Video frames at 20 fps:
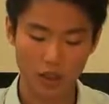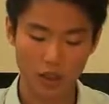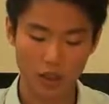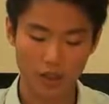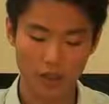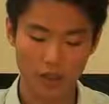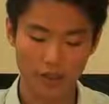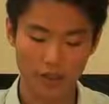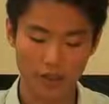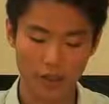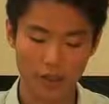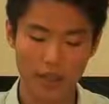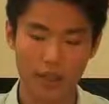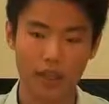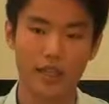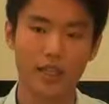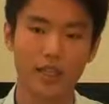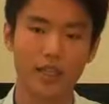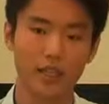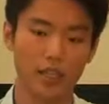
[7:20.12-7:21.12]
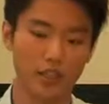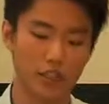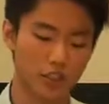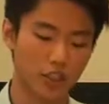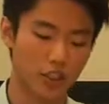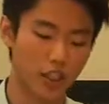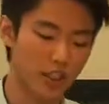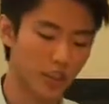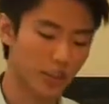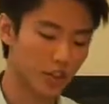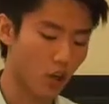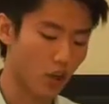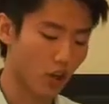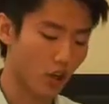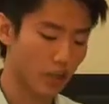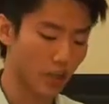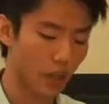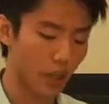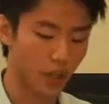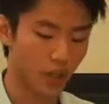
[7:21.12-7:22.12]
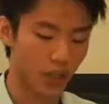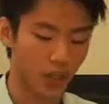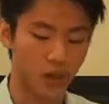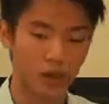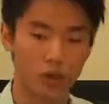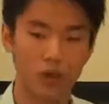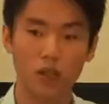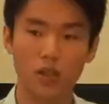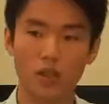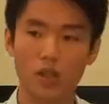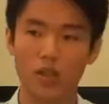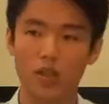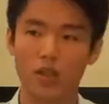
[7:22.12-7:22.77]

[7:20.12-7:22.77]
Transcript: And uh, it's trying to talk about how